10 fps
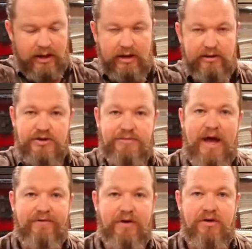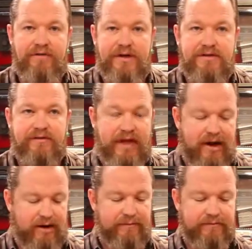in your spot for your defensive
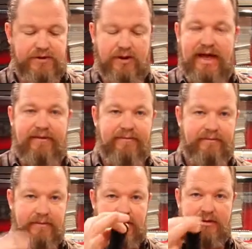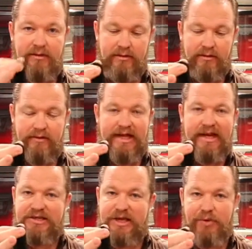carry. So again, the
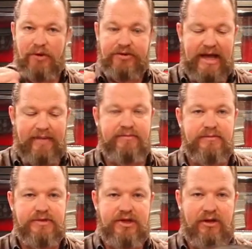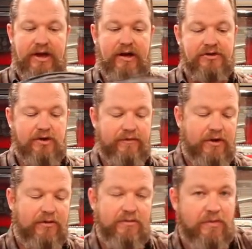EDC pull tab still there, so if
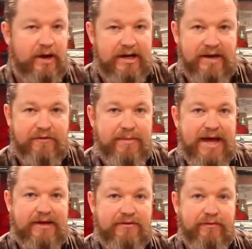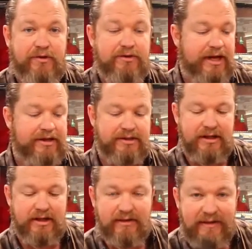you're running different bags from Vertx,
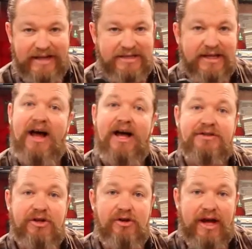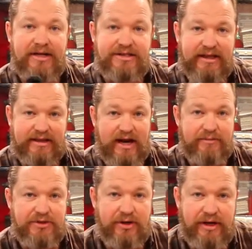that's the constant. You know how to set that up
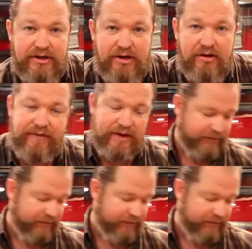so you can get to your defensive